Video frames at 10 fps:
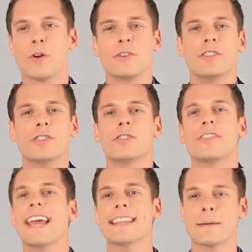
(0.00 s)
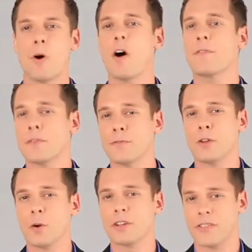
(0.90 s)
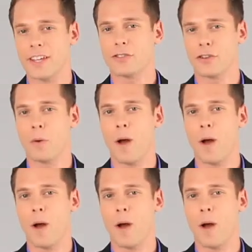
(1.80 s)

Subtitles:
or do you just take them off the floor as they show